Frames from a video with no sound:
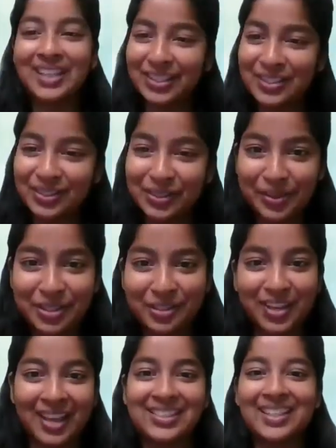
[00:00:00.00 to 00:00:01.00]
Thank you so much
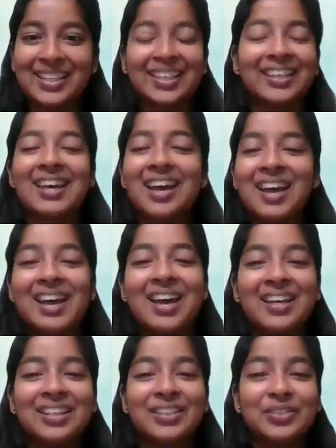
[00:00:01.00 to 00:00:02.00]
for asking.
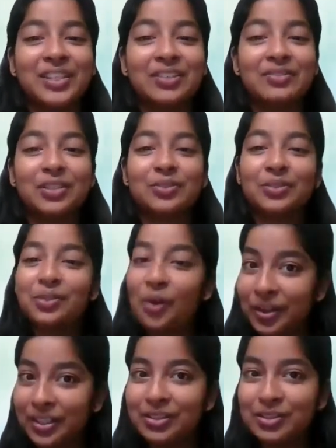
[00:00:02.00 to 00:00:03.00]
Good evening to the
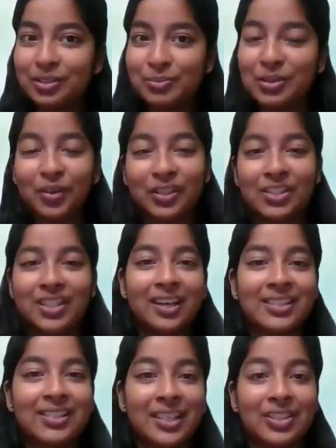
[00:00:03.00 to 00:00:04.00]
audience who will be watching
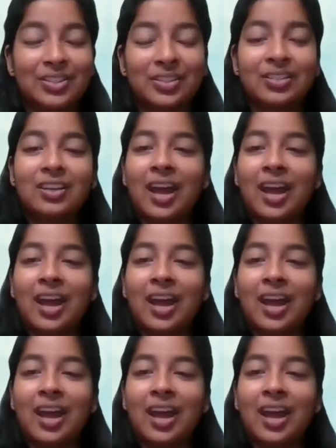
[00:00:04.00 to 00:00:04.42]
our session.